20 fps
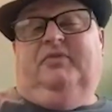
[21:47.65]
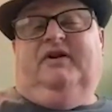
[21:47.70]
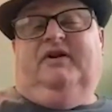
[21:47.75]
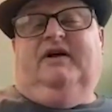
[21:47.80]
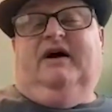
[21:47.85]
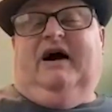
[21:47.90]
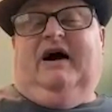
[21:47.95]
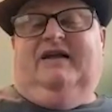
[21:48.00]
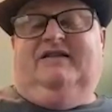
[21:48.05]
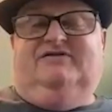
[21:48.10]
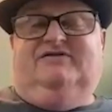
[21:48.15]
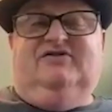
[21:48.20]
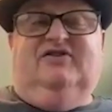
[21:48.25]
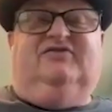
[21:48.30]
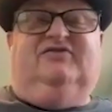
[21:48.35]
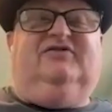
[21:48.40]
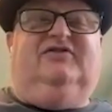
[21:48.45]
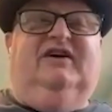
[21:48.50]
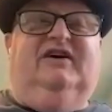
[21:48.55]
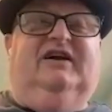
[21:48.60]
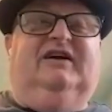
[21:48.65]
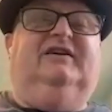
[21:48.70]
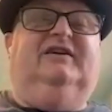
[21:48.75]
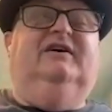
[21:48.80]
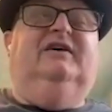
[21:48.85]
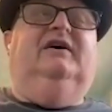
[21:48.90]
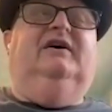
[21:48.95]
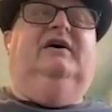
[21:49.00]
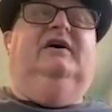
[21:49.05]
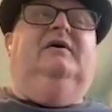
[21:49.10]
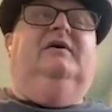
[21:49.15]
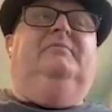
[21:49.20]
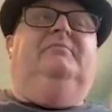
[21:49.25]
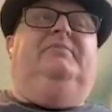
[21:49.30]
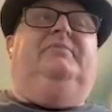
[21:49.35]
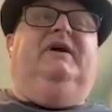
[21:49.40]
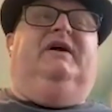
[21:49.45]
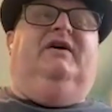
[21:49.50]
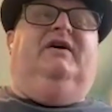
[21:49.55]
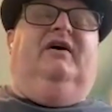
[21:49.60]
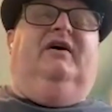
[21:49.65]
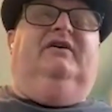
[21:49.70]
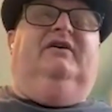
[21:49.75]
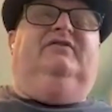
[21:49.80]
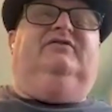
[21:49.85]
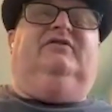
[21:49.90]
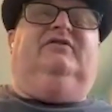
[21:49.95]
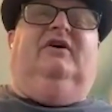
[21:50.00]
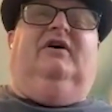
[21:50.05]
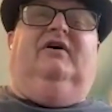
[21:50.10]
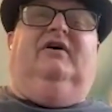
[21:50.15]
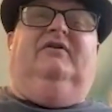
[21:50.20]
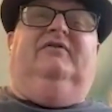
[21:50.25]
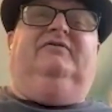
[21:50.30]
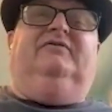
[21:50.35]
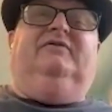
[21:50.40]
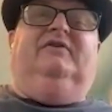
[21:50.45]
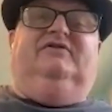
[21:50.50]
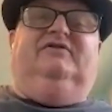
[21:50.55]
But I just think, because of